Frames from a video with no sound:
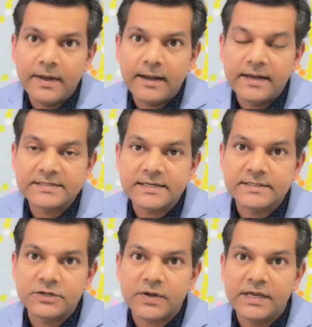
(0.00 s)
been
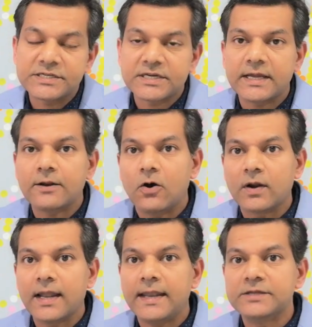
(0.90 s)
distance education,
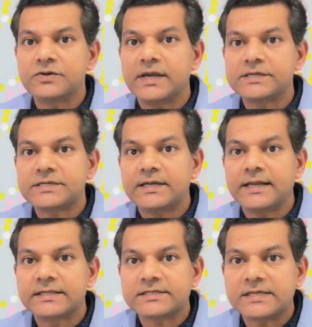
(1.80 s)
online
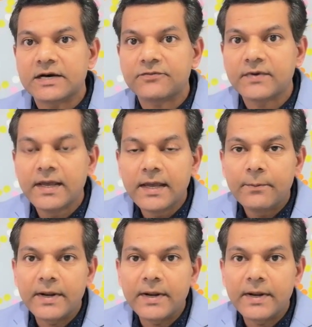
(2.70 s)
education and stuff,